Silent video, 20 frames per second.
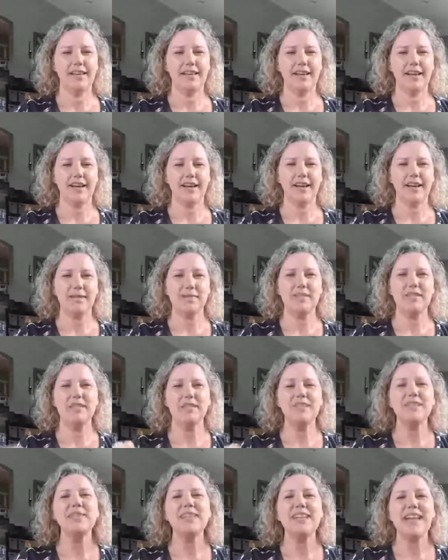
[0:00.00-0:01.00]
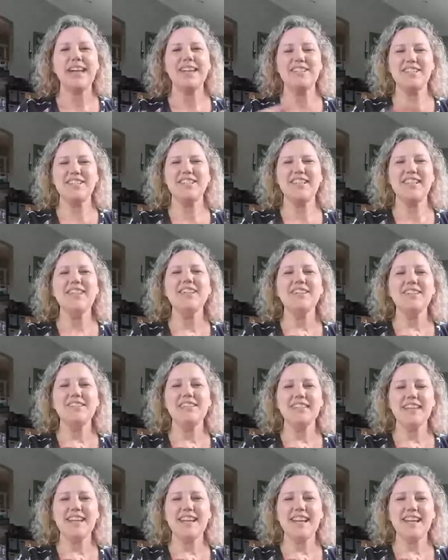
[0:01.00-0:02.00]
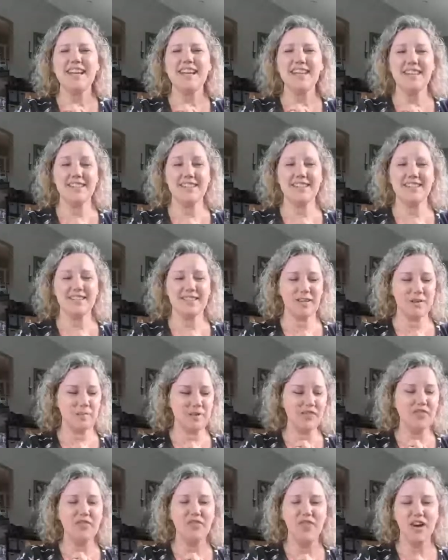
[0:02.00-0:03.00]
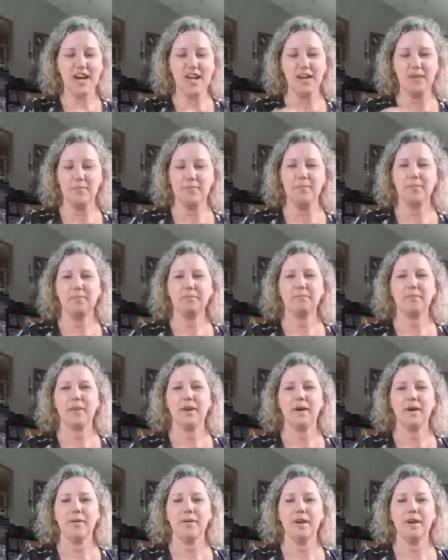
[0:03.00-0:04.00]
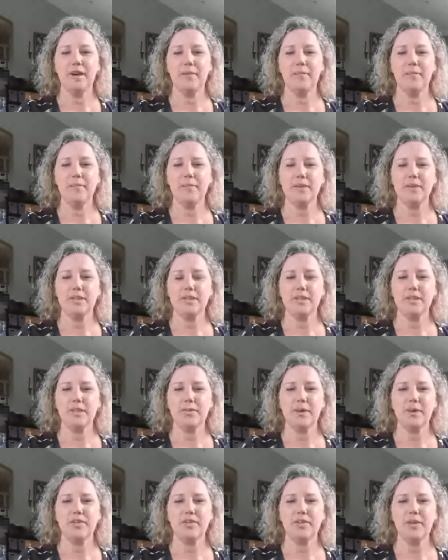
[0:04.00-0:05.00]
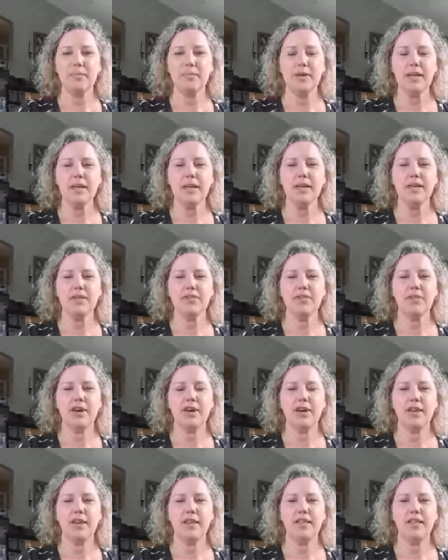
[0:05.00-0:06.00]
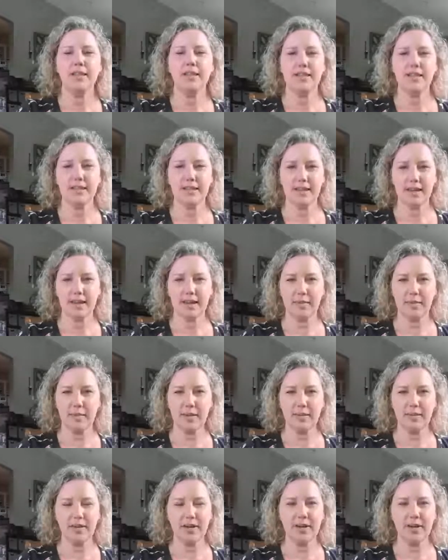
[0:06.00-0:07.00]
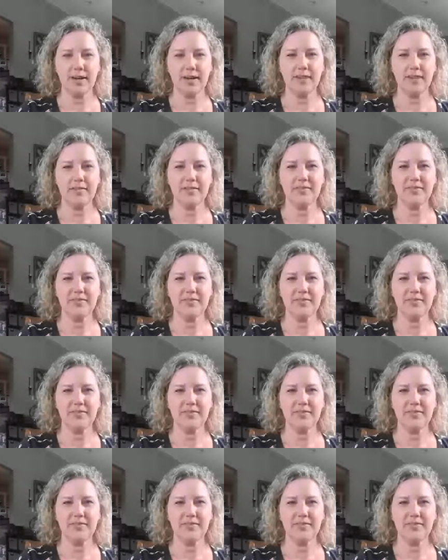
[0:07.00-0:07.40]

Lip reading: I am so glad you're here tonight. This is going to be fun. All right, we're just going to wait for a minute for all this to get up and running.